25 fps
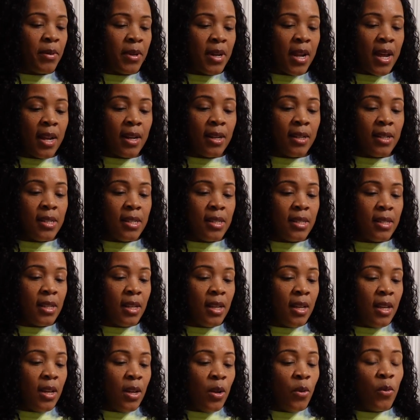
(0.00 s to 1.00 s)
but not least,
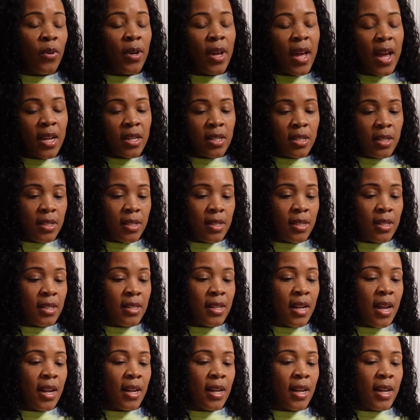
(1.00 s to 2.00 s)
well actually this is
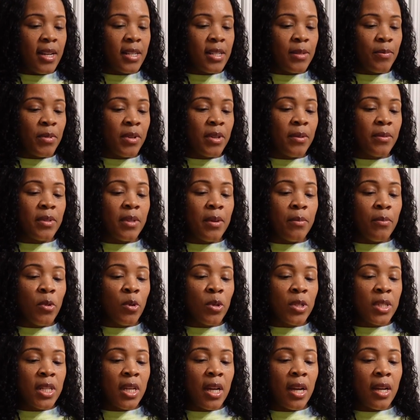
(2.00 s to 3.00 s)
not last, but the
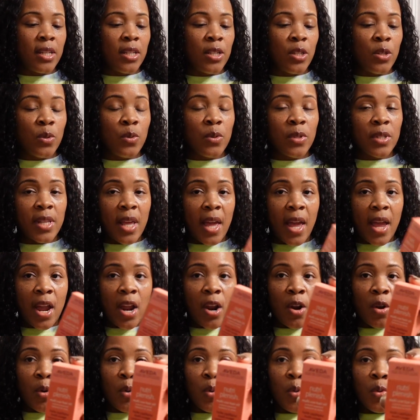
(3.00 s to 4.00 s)
multi-use
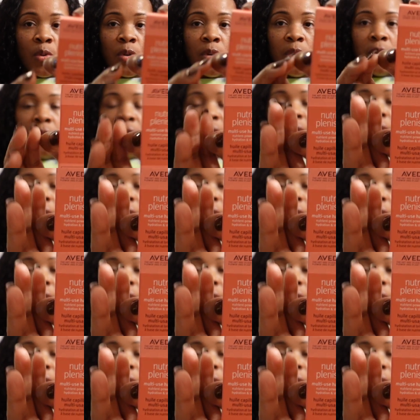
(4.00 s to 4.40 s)
hair oil.